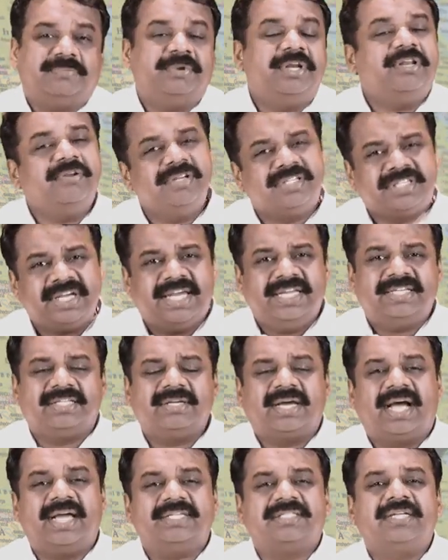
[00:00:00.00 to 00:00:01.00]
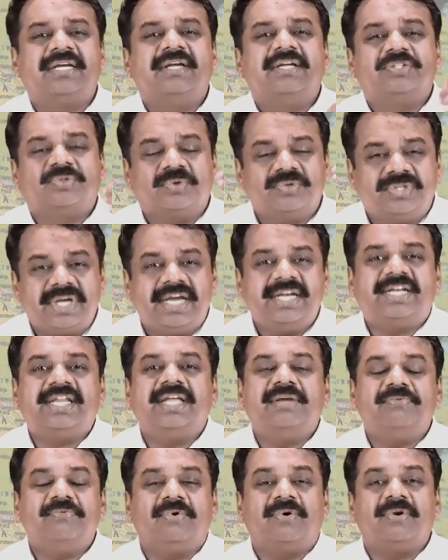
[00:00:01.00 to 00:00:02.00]
It will change as society
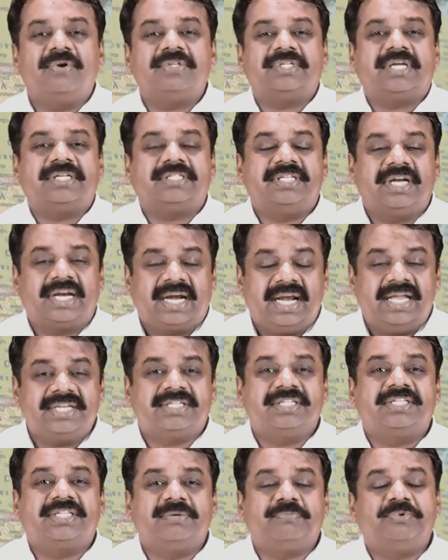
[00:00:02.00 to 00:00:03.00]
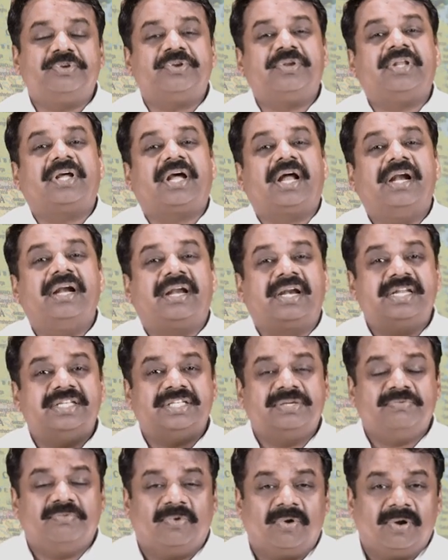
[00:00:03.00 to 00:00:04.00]
evolves, as the relationship between the countries
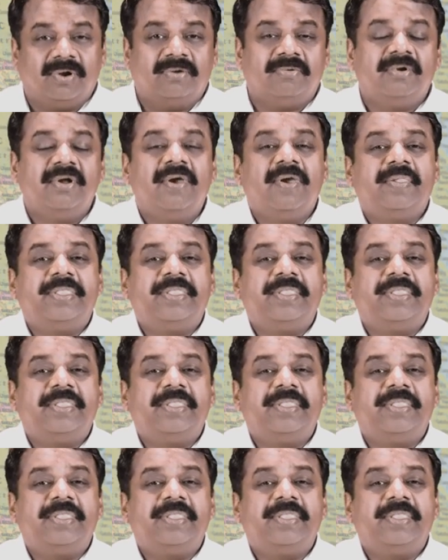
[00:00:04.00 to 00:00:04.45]
evolve.